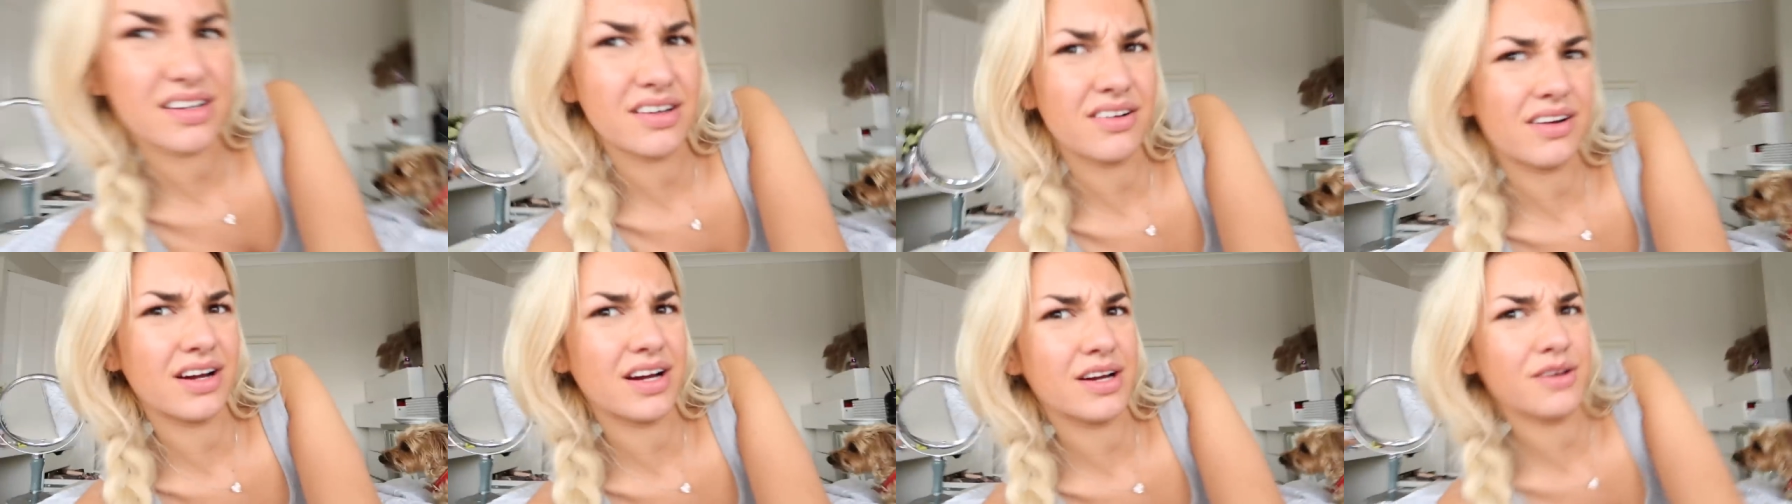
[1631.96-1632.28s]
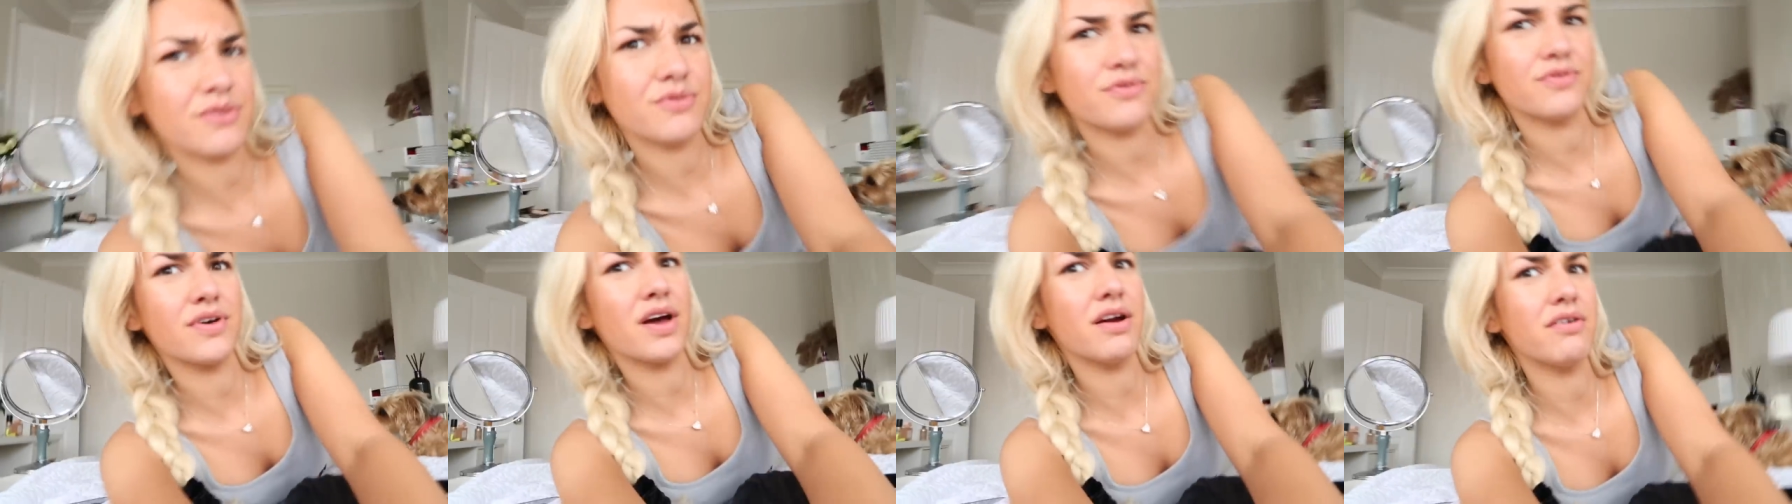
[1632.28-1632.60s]

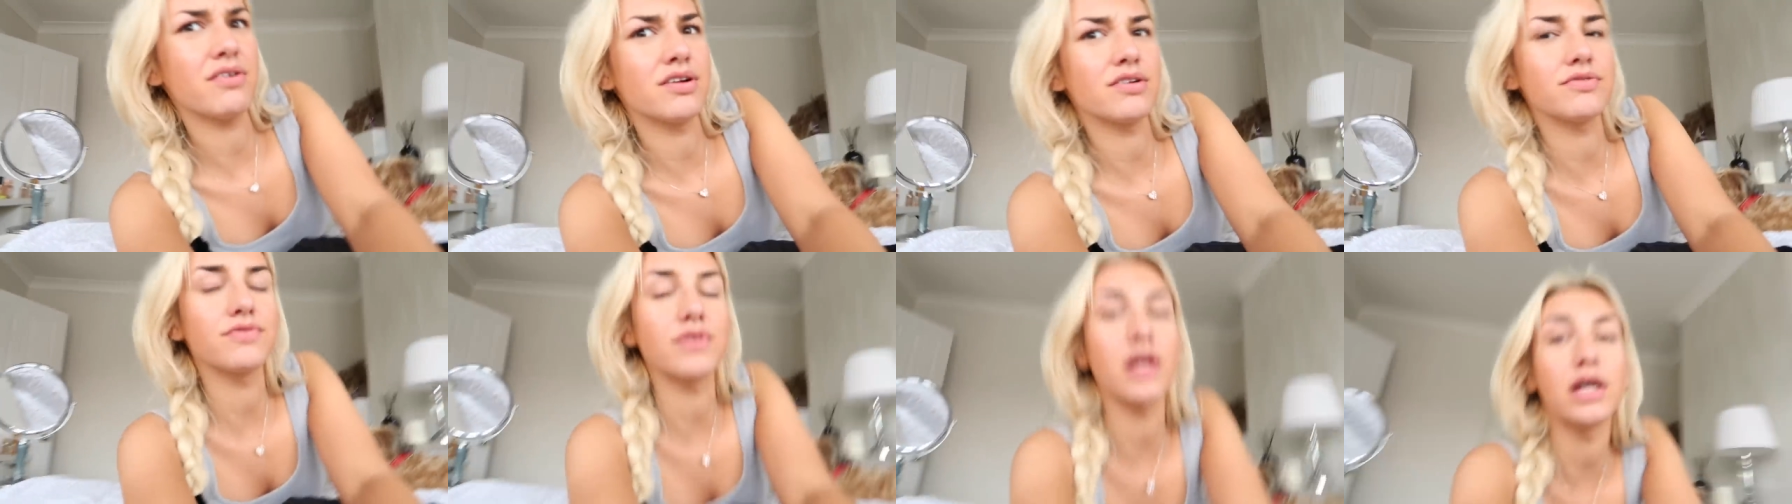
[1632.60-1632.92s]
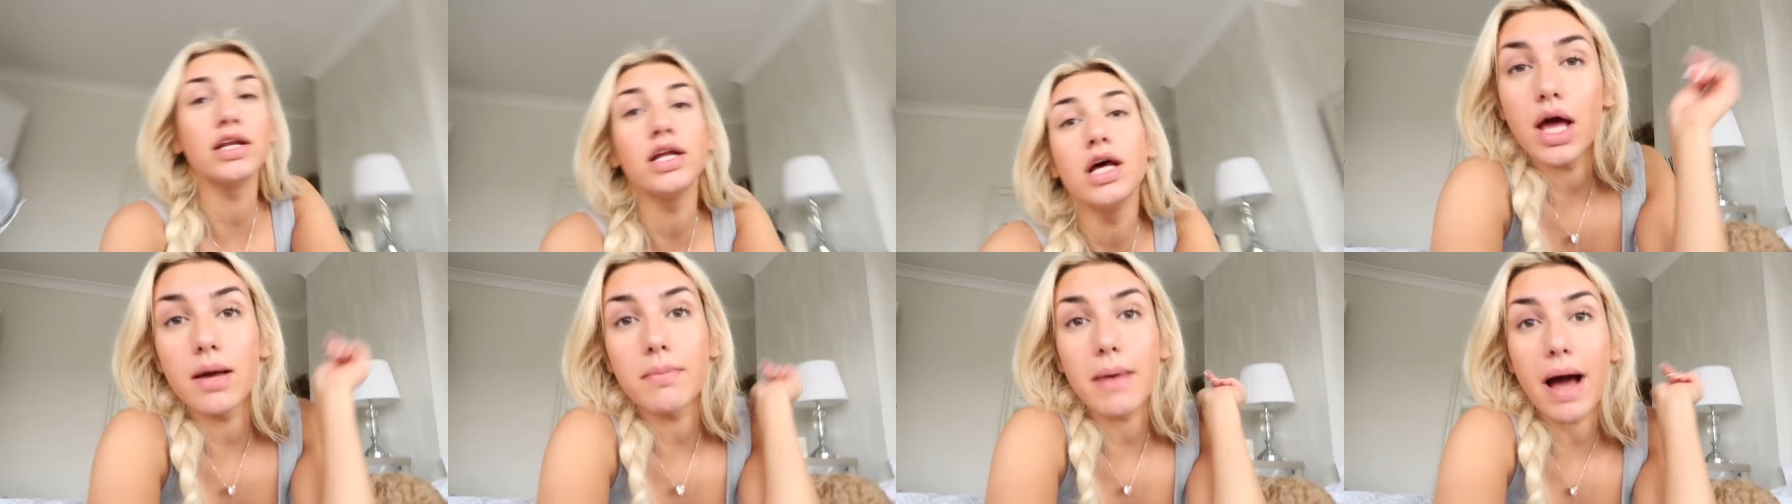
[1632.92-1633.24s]
Alright, fair enough
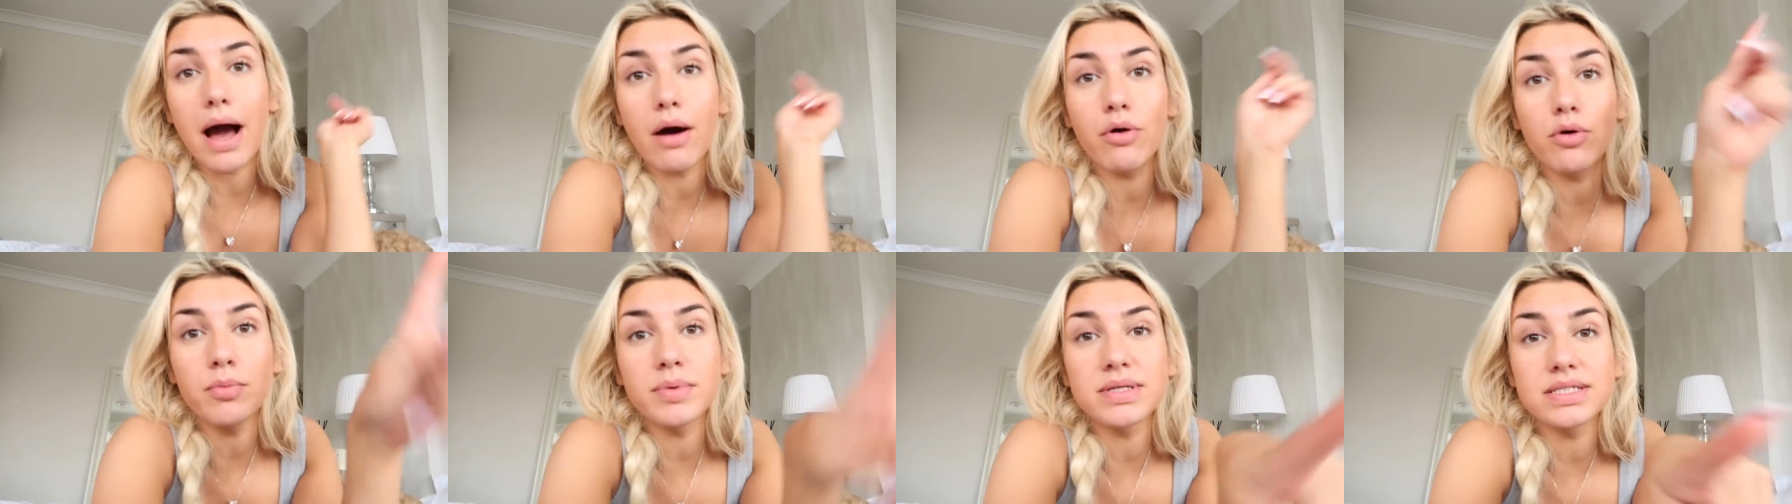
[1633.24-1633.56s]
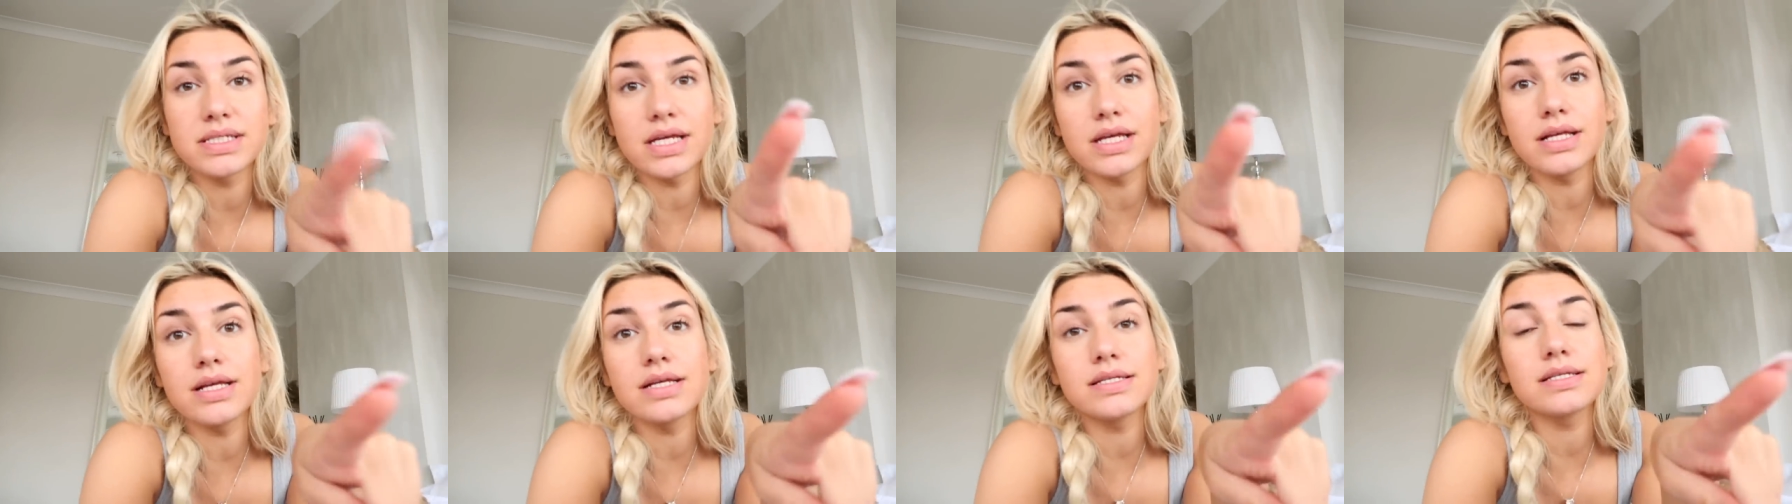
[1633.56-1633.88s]
then. Um, I will be
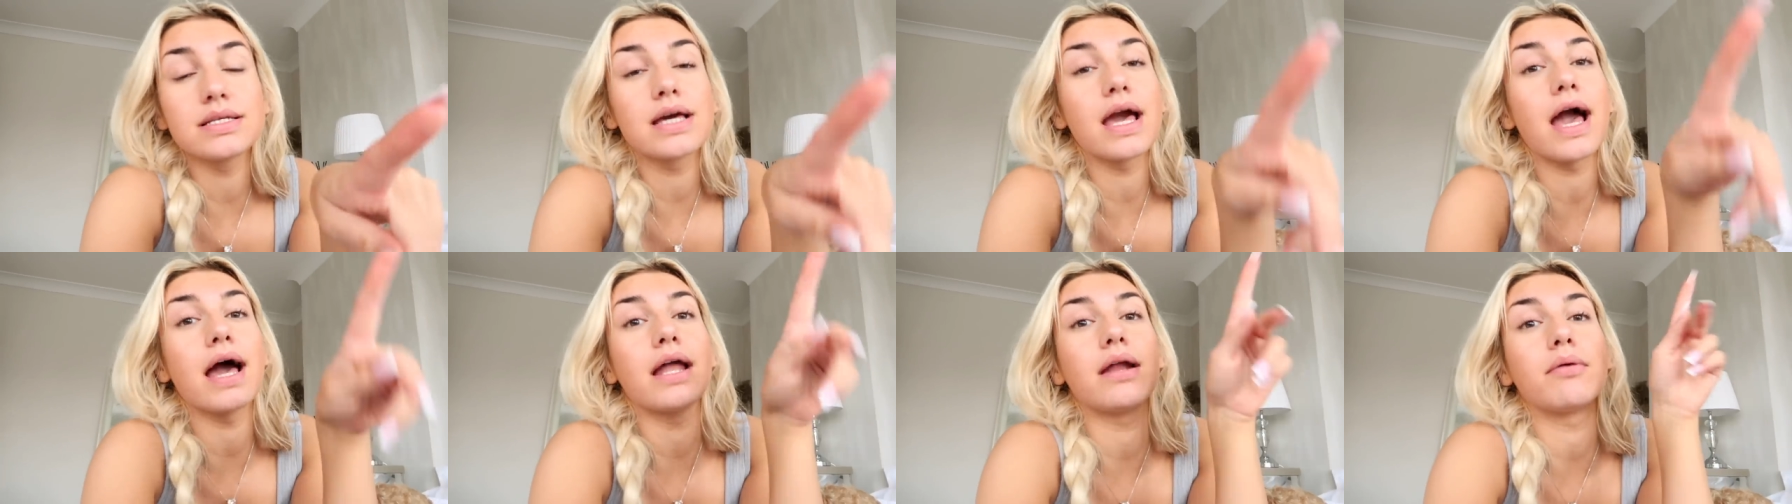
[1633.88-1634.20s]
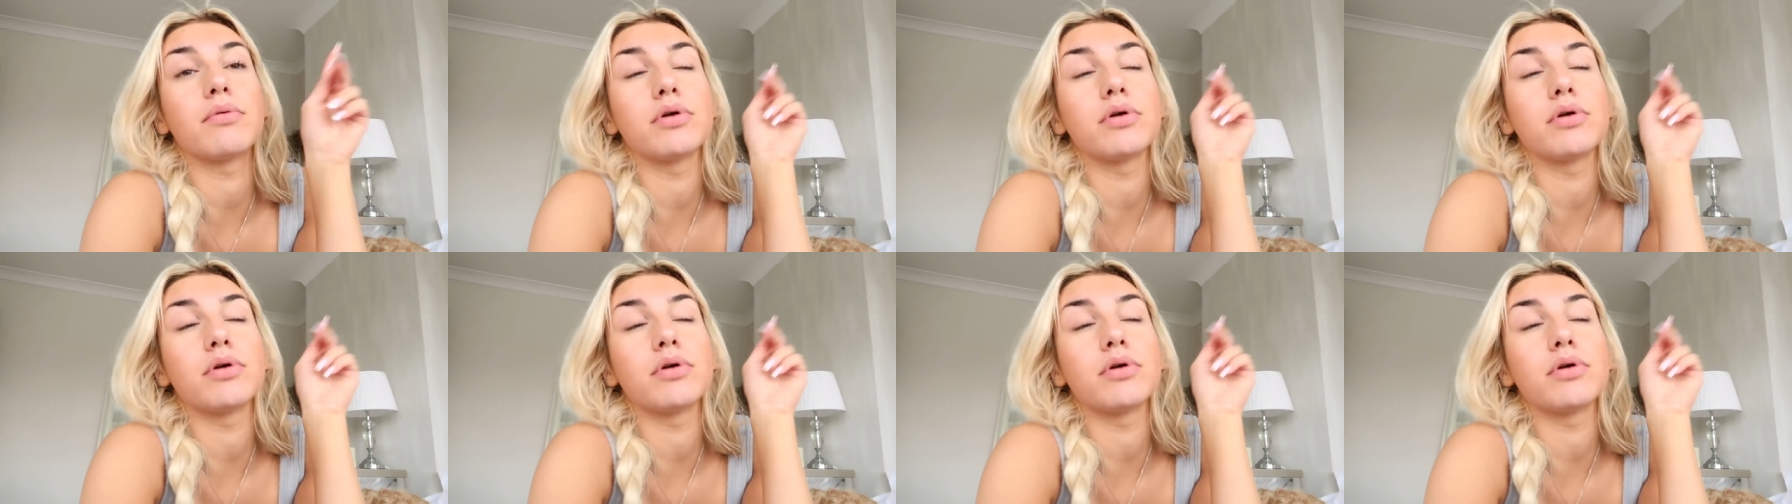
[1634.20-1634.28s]
seeing you again.